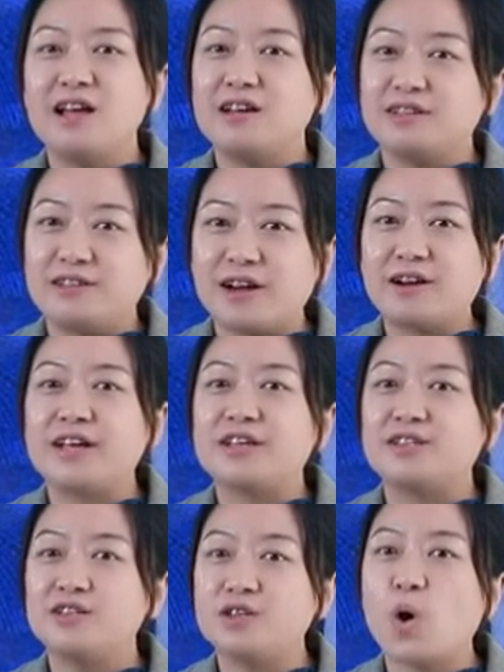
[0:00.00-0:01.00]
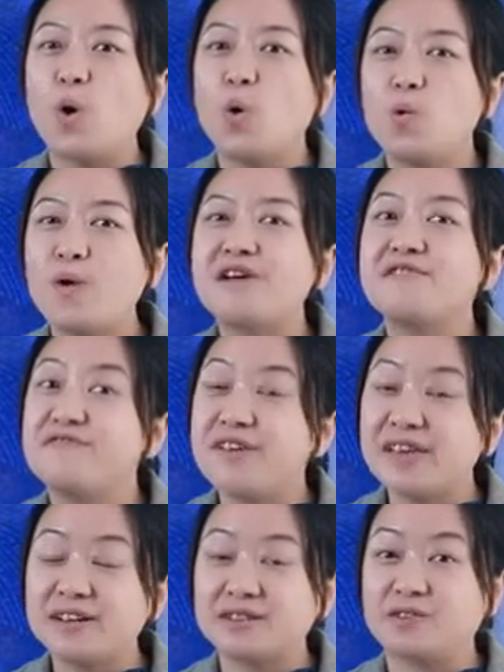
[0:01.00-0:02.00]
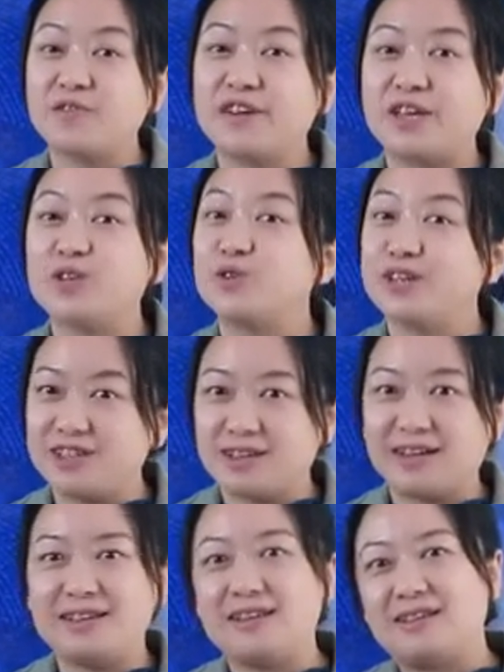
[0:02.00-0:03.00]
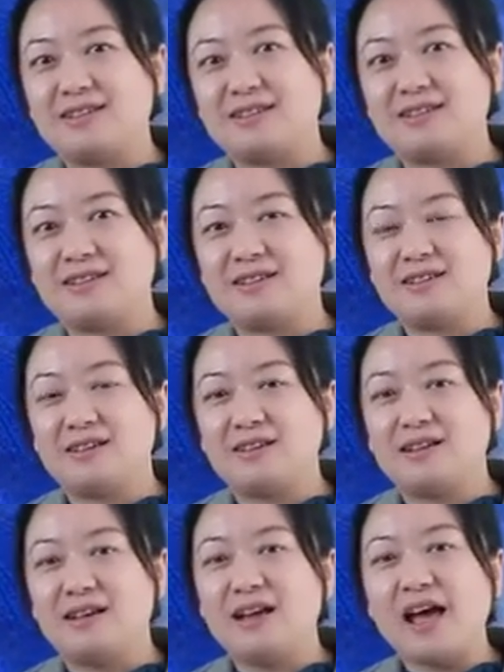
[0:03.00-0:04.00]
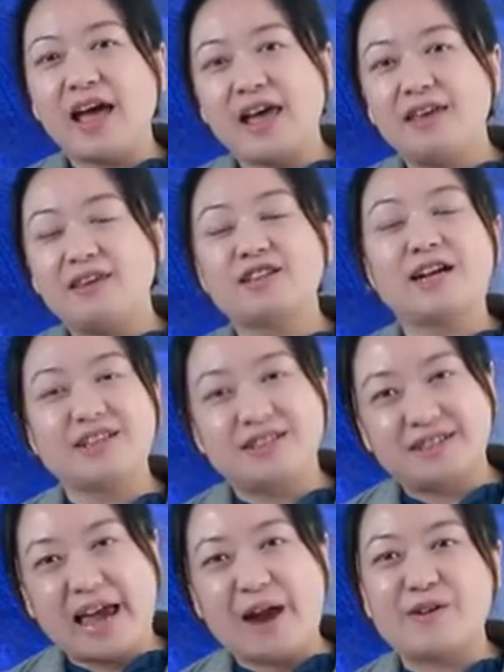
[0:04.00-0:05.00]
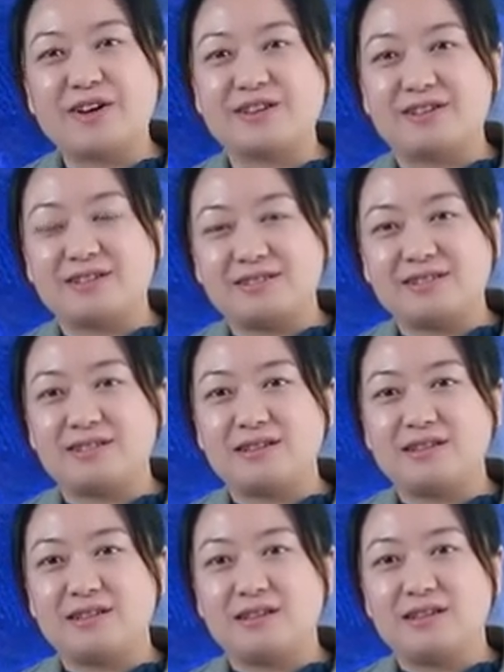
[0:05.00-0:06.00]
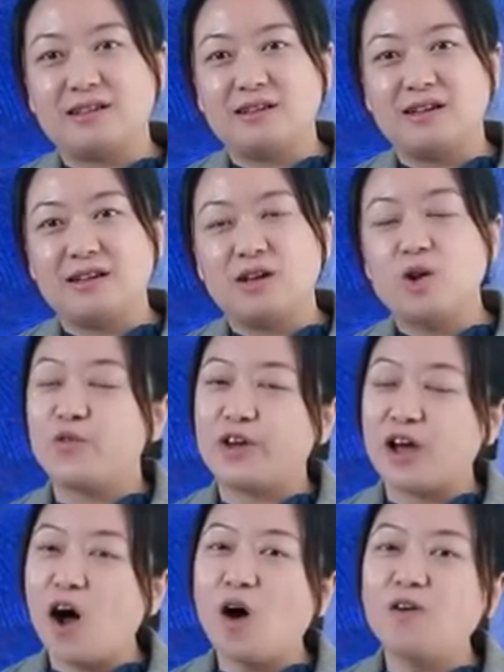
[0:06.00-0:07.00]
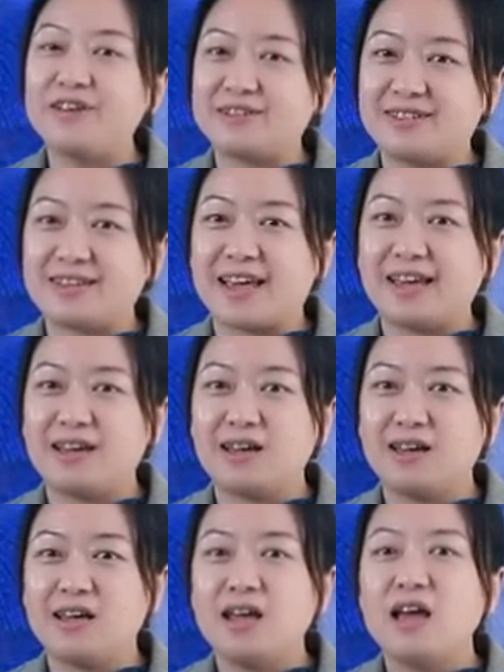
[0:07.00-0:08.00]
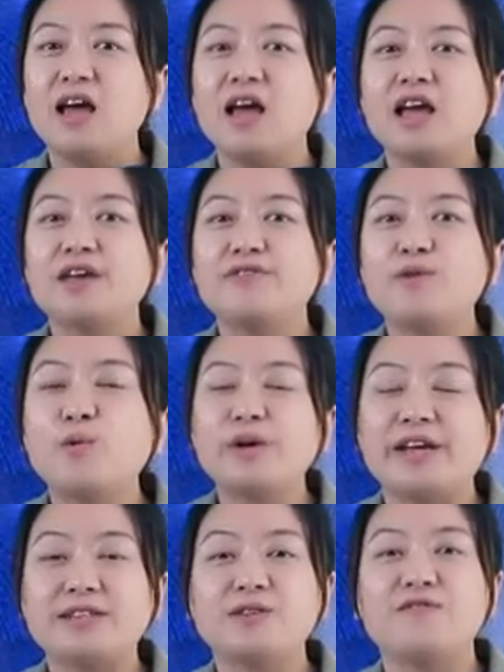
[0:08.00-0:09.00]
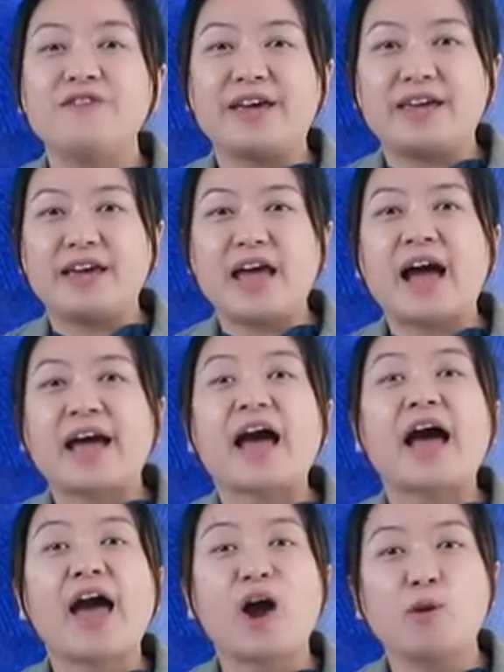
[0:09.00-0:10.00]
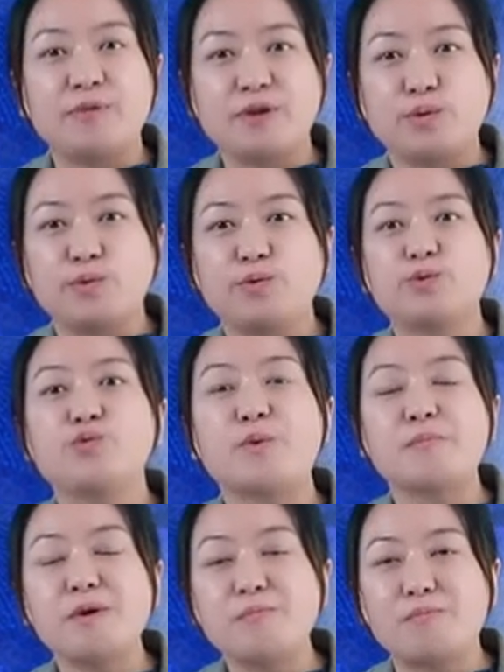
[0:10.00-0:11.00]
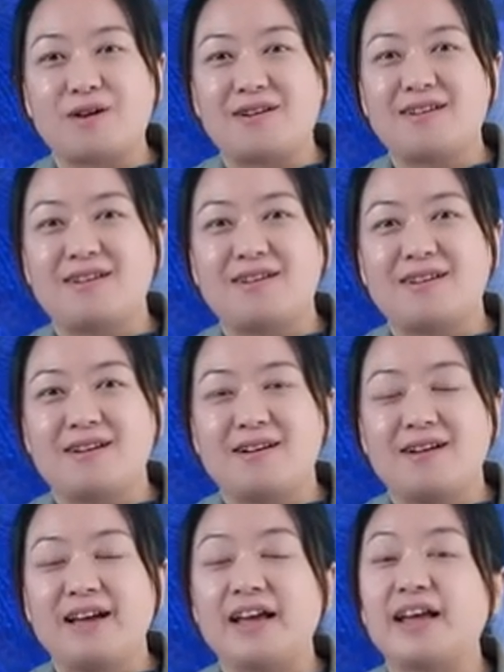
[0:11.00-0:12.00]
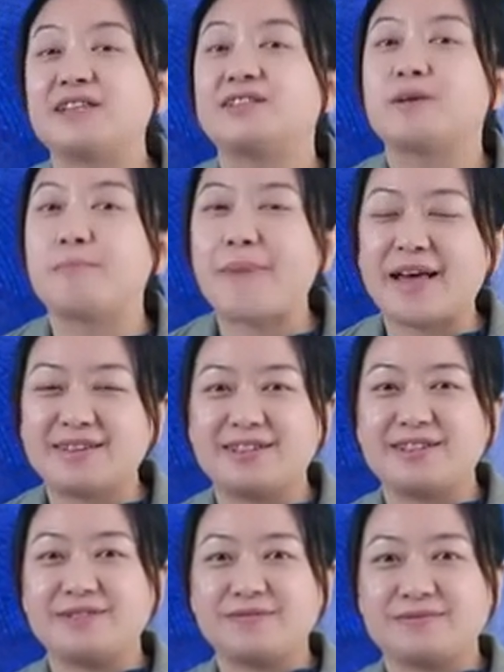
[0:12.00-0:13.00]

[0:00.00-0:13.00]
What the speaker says: There is no one fixed way to learn Chinese and Chinese characters. We always say, if only the way can help you to remember, it's the best.